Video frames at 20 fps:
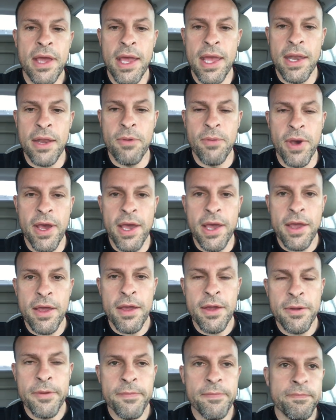
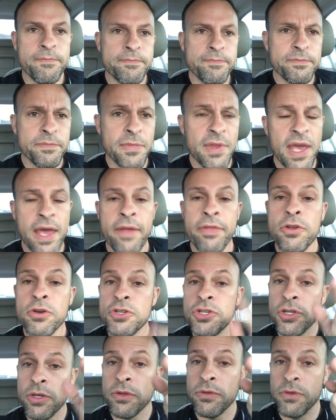Anyway, and their
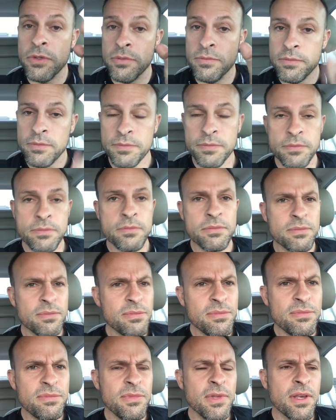children,
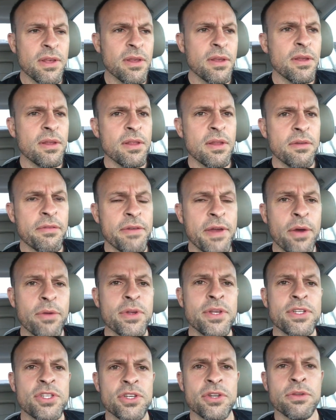the
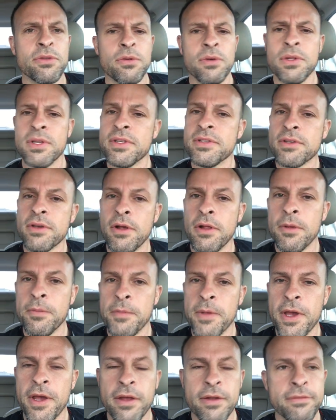founding children, let's call
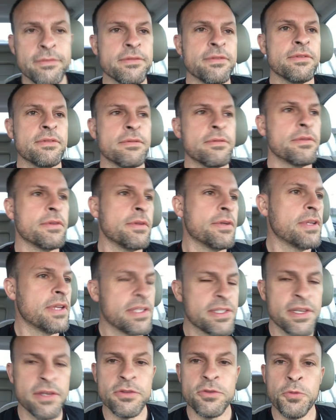them that.
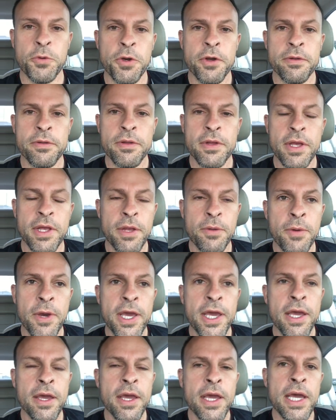That sounds weird.
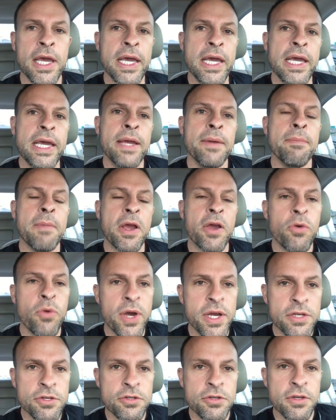Anyway, my
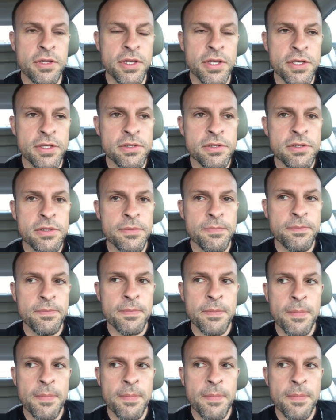question is,